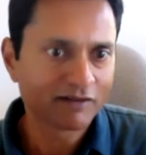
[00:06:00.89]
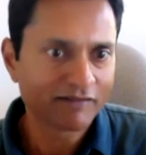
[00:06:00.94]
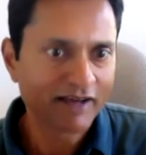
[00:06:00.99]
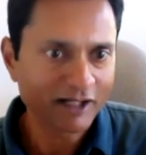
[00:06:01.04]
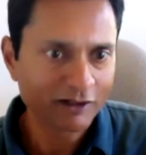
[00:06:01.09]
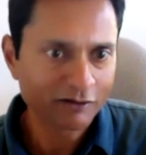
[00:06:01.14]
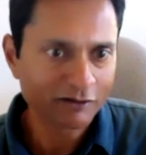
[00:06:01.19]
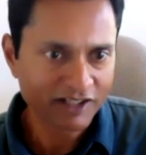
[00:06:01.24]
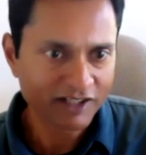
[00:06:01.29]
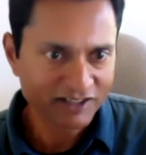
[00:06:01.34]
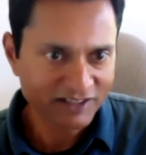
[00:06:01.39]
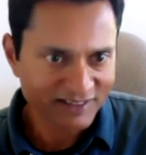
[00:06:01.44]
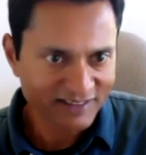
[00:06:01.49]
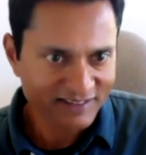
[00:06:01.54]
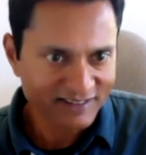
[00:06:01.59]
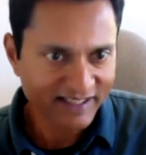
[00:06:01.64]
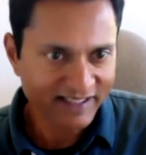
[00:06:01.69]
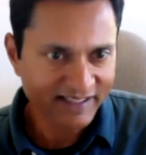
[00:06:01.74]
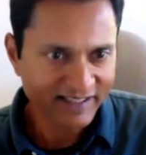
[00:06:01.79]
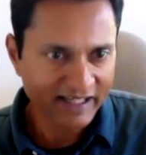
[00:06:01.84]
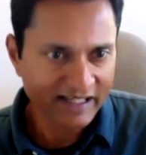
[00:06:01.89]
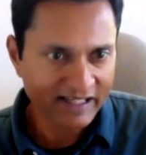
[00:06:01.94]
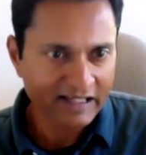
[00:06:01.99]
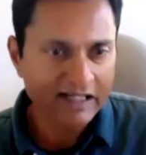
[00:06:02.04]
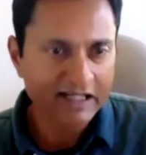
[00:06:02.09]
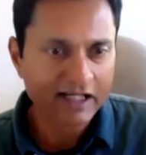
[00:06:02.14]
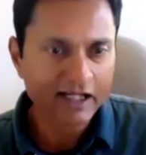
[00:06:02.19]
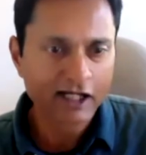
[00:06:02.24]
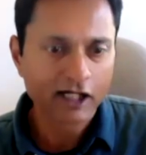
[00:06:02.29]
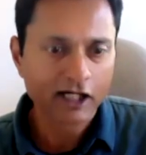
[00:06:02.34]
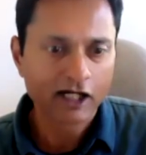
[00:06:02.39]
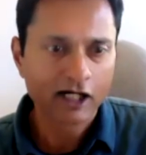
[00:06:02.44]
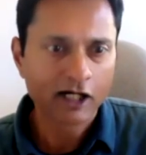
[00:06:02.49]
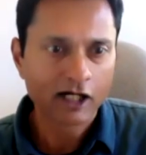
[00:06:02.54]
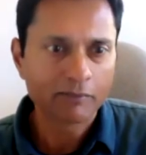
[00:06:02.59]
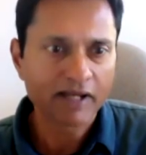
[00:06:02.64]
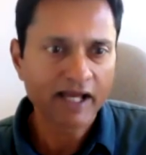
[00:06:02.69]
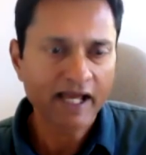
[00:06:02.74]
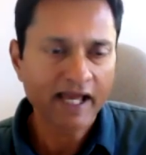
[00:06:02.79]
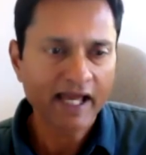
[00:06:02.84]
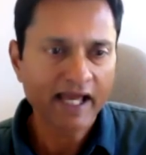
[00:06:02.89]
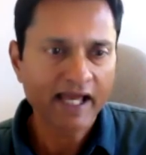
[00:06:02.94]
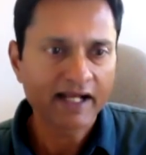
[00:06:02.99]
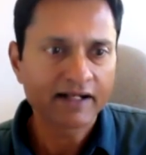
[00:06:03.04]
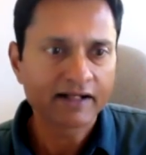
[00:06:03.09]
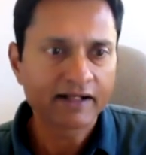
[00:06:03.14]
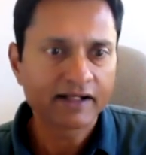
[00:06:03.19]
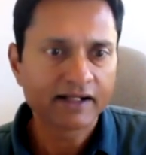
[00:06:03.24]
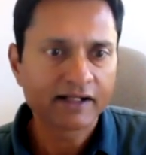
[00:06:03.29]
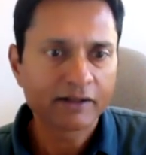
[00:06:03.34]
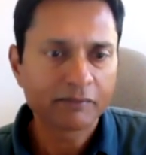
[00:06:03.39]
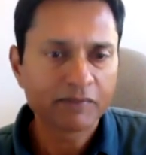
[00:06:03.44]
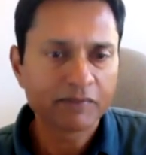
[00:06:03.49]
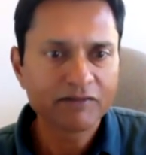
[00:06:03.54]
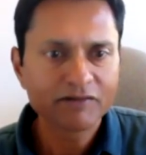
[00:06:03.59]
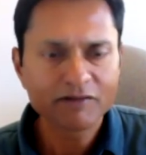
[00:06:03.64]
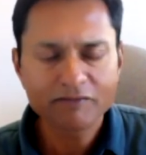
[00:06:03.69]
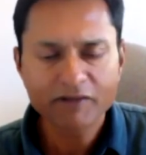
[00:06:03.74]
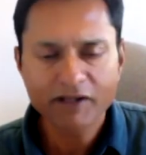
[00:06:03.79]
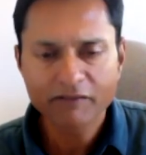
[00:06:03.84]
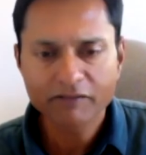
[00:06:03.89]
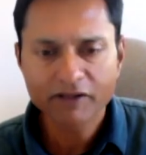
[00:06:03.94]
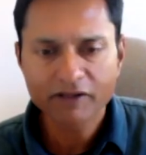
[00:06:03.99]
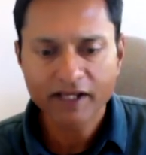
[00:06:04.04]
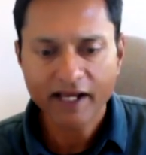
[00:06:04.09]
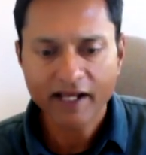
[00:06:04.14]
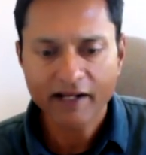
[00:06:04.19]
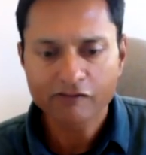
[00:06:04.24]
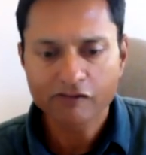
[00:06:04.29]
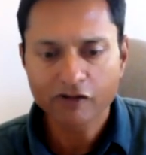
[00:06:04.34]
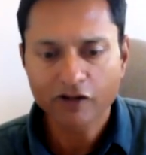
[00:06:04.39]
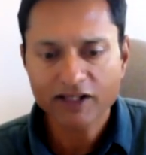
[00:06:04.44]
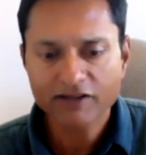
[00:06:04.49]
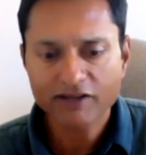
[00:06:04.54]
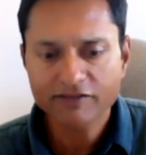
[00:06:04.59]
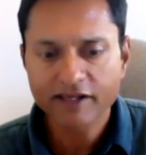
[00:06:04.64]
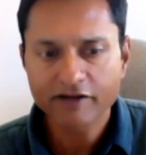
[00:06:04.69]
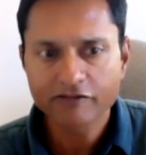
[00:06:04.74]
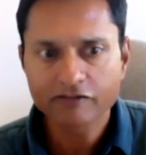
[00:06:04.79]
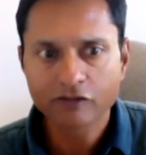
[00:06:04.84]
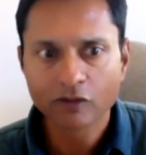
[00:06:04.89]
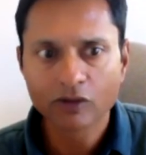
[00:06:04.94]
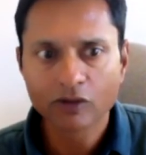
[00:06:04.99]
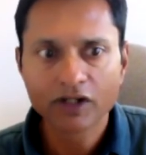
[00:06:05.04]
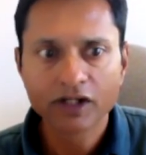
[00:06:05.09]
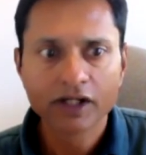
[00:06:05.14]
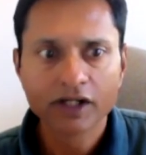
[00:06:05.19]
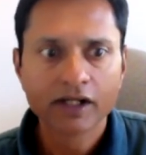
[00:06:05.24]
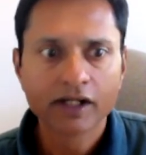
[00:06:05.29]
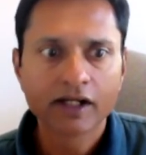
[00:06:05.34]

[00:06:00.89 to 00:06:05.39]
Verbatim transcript: valuations. I mm-hmm. think. Um, and uh, even when we, and for us, therefore,